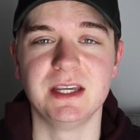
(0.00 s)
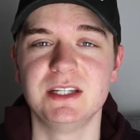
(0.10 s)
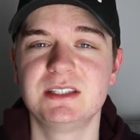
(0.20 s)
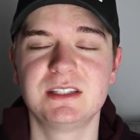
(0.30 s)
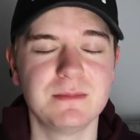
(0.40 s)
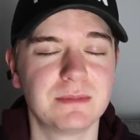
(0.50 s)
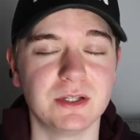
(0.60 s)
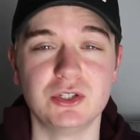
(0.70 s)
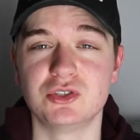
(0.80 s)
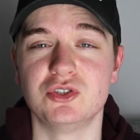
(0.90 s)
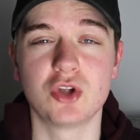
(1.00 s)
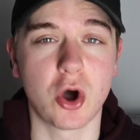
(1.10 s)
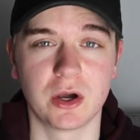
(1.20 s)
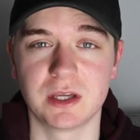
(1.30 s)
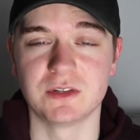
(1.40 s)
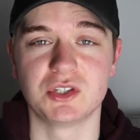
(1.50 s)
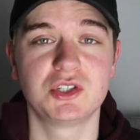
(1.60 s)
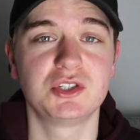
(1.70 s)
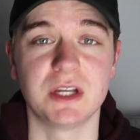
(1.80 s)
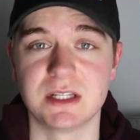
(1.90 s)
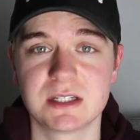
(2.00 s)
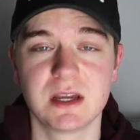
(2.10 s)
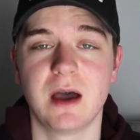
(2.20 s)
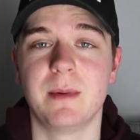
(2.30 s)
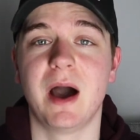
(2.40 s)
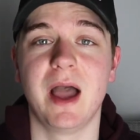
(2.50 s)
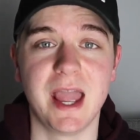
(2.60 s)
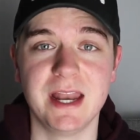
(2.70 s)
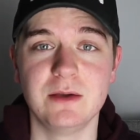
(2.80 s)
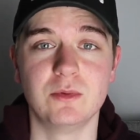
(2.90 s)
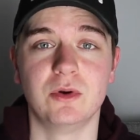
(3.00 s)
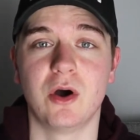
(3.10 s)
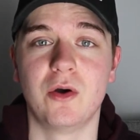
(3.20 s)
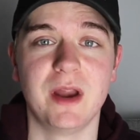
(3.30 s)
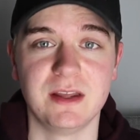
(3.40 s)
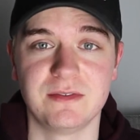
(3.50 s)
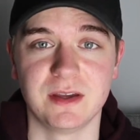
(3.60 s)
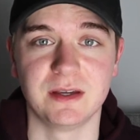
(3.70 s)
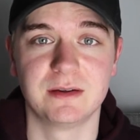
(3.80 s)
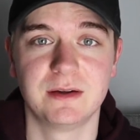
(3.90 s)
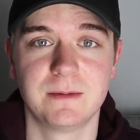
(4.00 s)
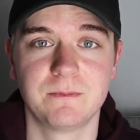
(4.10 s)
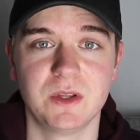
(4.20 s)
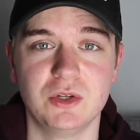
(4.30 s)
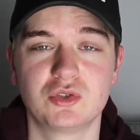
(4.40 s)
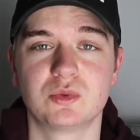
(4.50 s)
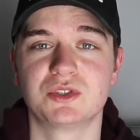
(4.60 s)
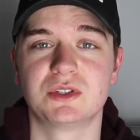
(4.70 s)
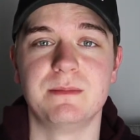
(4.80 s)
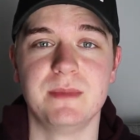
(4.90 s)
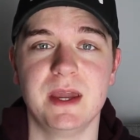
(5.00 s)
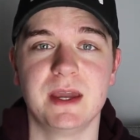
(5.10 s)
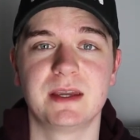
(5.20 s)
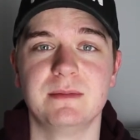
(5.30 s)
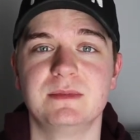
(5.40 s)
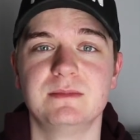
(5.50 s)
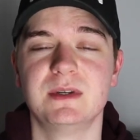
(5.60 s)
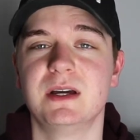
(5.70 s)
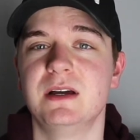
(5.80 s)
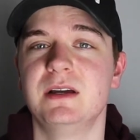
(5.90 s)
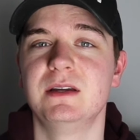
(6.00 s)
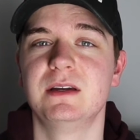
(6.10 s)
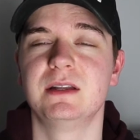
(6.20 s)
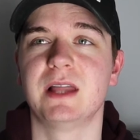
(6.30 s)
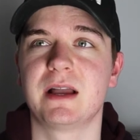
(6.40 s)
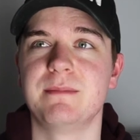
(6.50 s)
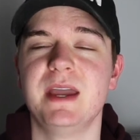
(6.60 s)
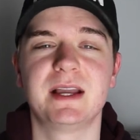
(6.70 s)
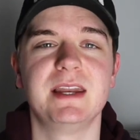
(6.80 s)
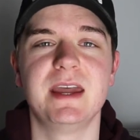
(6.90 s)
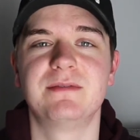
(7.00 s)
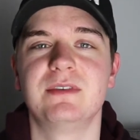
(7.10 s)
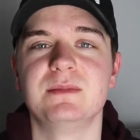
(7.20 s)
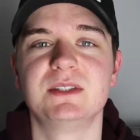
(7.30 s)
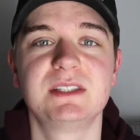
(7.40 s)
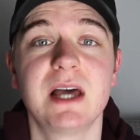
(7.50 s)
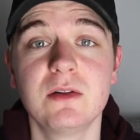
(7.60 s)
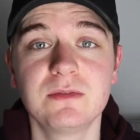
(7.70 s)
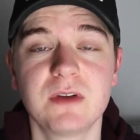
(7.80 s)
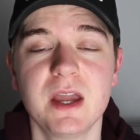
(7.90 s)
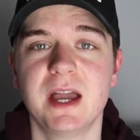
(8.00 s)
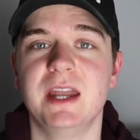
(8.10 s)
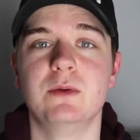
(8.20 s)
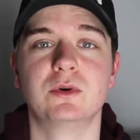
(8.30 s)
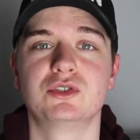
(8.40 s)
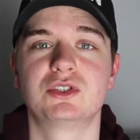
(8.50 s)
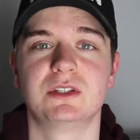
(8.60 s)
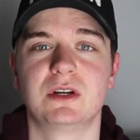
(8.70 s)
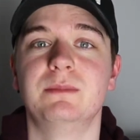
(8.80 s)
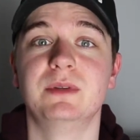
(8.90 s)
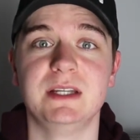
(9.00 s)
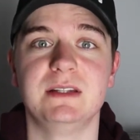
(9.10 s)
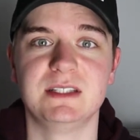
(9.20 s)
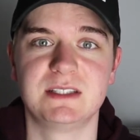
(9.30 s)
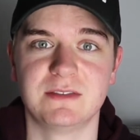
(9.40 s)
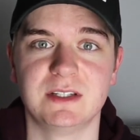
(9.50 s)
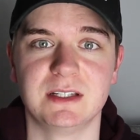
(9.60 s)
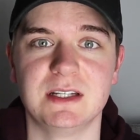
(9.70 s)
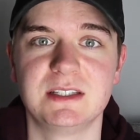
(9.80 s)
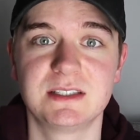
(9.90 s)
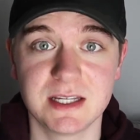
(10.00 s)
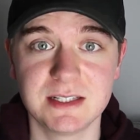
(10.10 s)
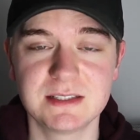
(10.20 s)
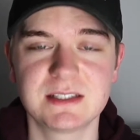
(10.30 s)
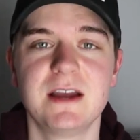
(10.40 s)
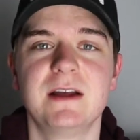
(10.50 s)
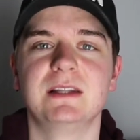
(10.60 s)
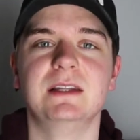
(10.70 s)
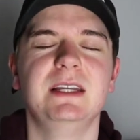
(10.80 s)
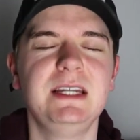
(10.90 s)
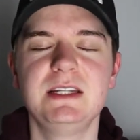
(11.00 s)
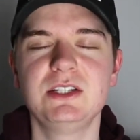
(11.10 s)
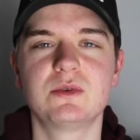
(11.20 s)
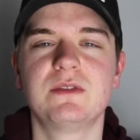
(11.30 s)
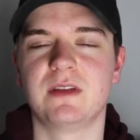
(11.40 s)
He simply does not give a shit about anyone or anything. He just wants to make a name for himself, and he wants to complete these seven deadly sins, leading to a